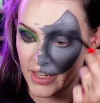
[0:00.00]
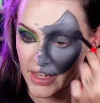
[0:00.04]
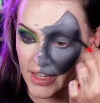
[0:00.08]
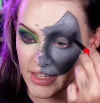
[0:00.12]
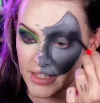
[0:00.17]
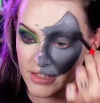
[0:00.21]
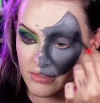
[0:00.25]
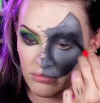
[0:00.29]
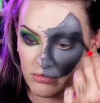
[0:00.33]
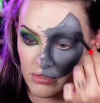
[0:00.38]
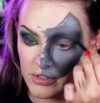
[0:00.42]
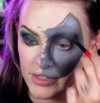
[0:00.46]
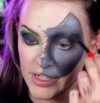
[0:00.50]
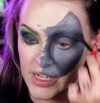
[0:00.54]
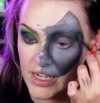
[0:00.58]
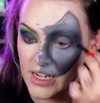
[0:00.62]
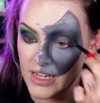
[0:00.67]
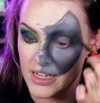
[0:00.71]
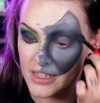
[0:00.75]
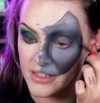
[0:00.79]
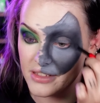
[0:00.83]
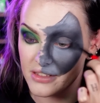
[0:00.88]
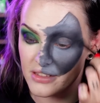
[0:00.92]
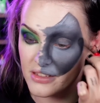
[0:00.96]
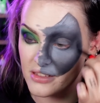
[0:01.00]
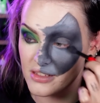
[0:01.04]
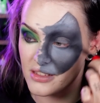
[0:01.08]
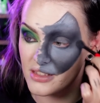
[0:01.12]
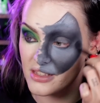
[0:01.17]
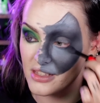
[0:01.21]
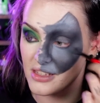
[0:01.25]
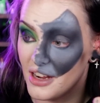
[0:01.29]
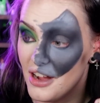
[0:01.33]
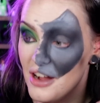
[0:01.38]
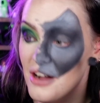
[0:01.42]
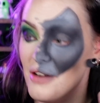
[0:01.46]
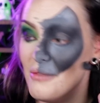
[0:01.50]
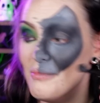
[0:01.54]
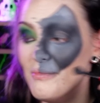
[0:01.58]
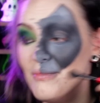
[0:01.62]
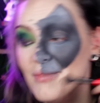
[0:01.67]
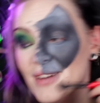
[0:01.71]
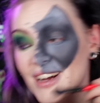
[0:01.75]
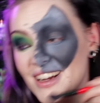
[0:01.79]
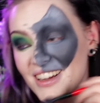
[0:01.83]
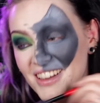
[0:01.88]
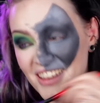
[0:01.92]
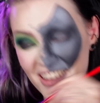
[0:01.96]
it's really
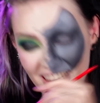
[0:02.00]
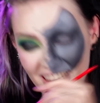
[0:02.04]
dumb.